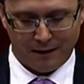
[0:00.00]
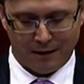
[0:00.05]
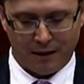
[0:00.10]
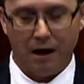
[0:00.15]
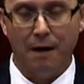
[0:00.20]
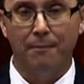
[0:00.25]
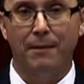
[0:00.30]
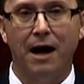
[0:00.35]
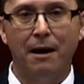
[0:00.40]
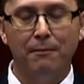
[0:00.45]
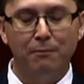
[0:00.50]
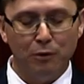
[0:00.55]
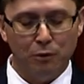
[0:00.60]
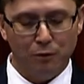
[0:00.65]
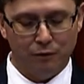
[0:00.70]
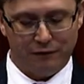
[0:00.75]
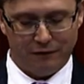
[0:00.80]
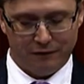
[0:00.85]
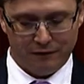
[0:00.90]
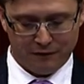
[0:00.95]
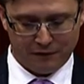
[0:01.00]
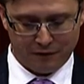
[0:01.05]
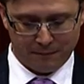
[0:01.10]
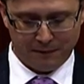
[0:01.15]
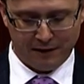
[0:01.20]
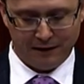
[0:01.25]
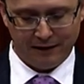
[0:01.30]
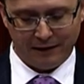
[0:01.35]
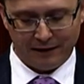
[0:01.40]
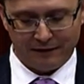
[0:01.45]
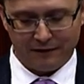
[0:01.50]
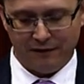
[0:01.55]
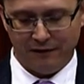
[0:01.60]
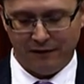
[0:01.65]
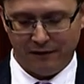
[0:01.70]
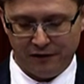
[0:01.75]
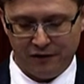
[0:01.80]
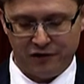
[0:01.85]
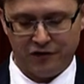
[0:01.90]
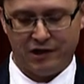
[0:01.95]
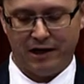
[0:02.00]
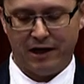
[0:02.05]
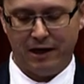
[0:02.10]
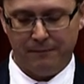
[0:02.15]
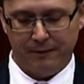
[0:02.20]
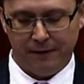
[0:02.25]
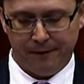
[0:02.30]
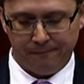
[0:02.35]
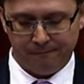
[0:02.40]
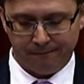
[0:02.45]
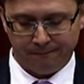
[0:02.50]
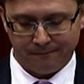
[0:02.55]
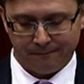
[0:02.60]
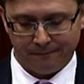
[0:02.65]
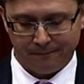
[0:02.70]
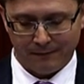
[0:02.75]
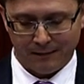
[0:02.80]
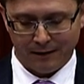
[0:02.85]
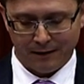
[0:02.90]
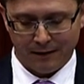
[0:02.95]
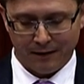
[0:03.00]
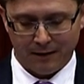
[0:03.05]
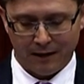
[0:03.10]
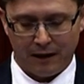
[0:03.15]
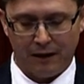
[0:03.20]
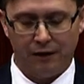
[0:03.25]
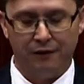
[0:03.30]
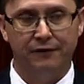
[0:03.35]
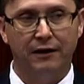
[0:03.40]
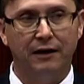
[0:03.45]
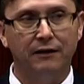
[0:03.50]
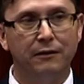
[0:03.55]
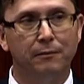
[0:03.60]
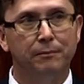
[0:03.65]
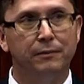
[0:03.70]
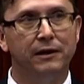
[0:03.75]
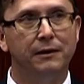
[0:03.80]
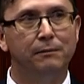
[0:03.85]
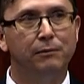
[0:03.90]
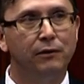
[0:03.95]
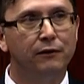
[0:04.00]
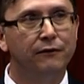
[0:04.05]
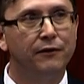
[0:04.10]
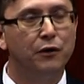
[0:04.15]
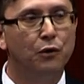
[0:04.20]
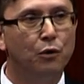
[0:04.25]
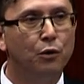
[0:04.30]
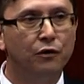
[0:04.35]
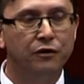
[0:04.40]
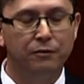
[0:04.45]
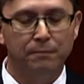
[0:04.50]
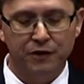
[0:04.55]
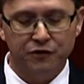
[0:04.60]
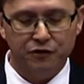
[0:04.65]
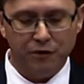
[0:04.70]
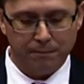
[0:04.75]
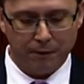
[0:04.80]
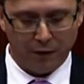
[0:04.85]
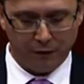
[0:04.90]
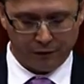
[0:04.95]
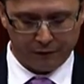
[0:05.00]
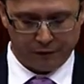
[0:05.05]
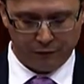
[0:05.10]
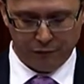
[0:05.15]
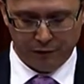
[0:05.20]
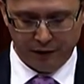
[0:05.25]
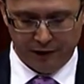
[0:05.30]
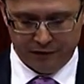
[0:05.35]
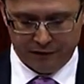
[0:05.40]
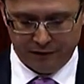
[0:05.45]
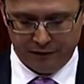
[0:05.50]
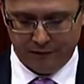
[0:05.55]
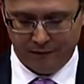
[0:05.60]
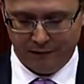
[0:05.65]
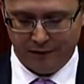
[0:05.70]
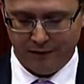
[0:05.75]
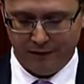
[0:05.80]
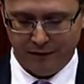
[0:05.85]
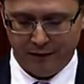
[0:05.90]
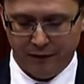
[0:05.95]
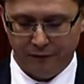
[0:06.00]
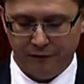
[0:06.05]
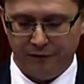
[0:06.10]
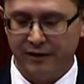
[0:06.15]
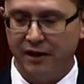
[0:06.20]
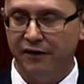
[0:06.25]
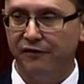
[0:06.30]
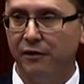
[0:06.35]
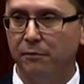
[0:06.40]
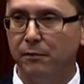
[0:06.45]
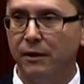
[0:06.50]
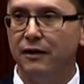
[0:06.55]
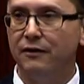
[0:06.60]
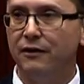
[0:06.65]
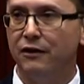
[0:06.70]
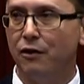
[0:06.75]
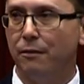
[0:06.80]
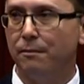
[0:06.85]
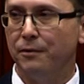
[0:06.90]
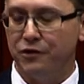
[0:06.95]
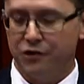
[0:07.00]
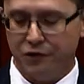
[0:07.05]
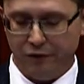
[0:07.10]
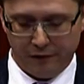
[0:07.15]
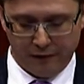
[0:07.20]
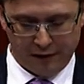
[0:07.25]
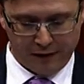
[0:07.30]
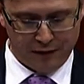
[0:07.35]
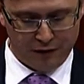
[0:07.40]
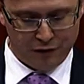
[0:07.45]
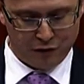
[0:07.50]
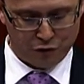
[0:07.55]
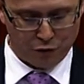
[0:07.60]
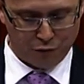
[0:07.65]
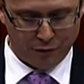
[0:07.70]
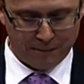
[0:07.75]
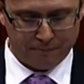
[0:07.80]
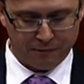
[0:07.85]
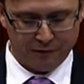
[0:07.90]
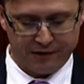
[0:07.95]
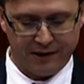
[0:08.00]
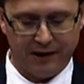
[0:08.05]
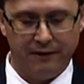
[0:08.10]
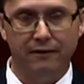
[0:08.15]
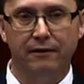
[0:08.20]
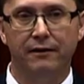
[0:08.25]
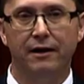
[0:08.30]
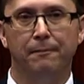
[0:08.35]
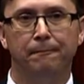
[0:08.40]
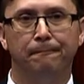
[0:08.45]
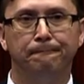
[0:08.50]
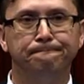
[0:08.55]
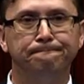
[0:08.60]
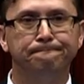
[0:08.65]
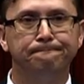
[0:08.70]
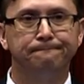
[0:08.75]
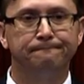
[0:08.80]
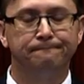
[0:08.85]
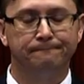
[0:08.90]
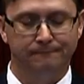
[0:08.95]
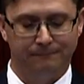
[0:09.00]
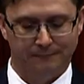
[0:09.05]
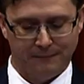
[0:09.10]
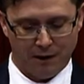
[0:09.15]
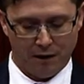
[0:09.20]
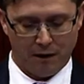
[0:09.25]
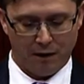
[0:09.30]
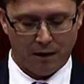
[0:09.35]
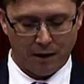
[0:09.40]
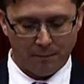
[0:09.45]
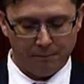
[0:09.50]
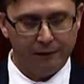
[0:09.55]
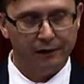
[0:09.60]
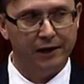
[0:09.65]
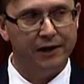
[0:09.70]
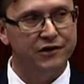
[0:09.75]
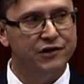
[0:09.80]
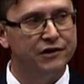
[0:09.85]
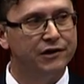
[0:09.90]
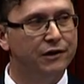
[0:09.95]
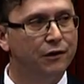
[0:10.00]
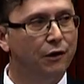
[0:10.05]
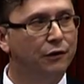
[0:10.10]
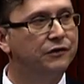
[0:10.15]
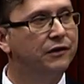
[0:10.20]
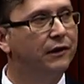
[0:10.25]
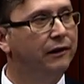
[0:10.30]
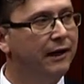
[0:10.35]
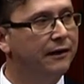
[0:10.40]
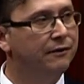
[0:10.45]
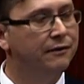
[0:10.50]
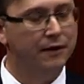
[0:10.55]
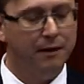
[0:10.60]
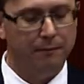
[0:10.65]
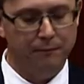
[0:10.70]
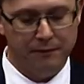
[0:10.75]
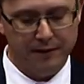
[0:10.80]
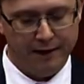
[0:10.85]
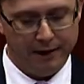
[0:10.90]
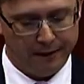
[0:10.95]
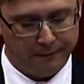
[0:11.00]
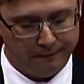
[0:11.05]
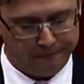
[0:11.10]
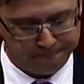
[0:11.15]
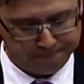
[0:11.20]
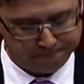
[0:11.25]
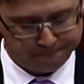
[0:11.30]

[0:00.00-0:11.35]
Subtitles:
I'm humbled to be elected to this chamber, and I thank the people of the North Metropolitan Region for giving me the opportunity to represent them. I pledge not to let them down.